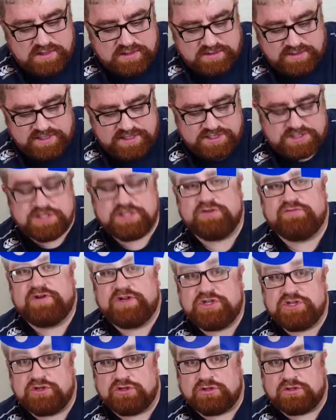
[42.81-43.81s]
These are the
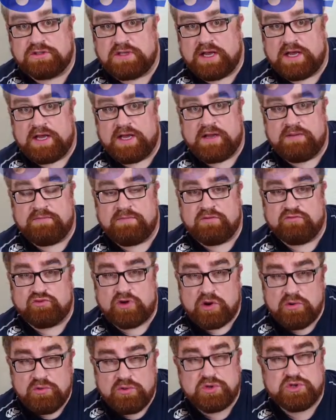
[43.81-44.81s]
original
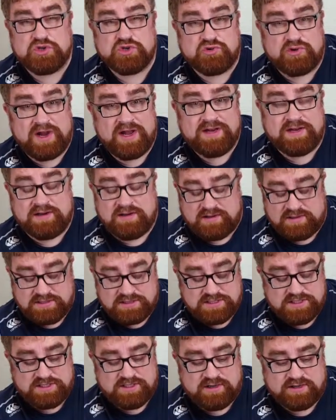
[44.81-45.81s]
Rogue Trader
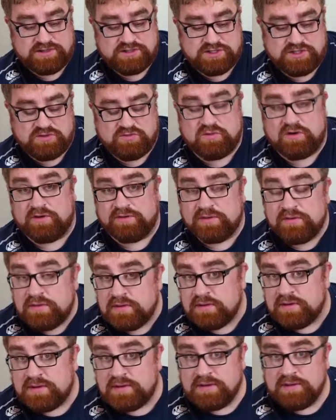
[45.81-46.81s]
1991
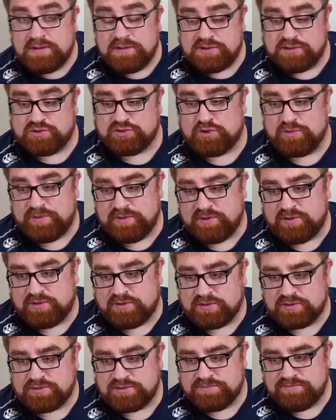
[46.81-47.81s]
Swooping
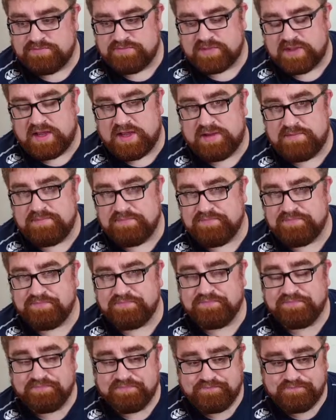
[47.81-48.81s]
Hawks. They
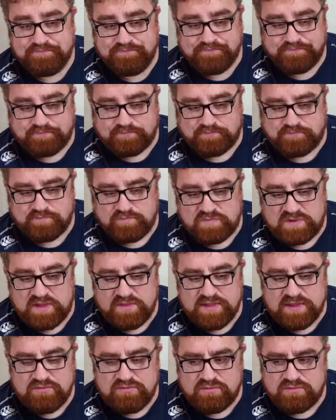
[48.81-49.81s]

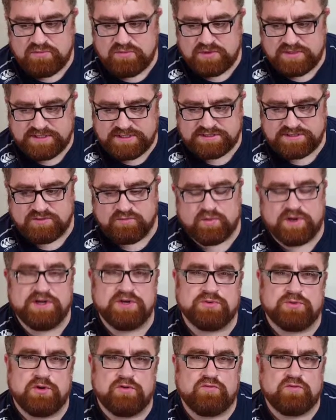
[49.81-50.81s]
were released in White
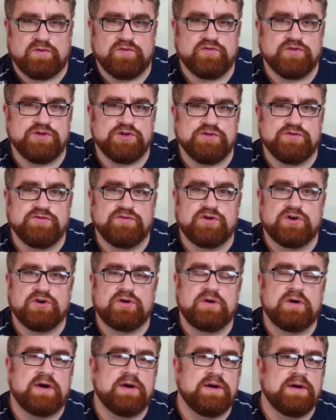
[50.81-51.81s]
Dwarf
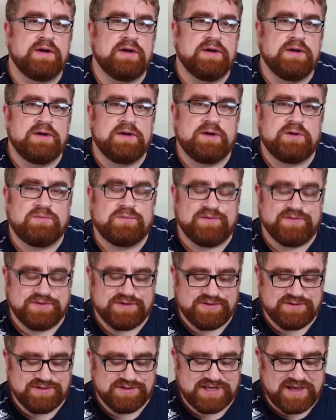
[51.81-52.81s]
124 and
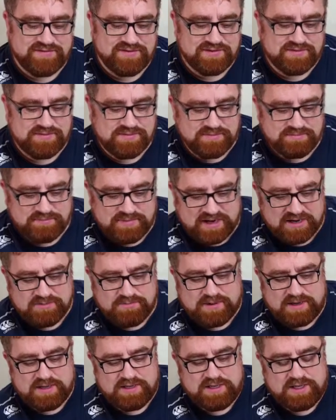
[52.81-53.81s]
127, backed
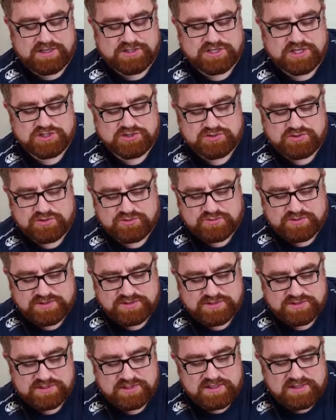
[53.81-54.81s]
by Jez
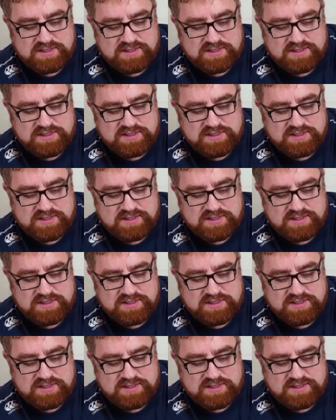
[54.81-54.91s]
Goodwin's,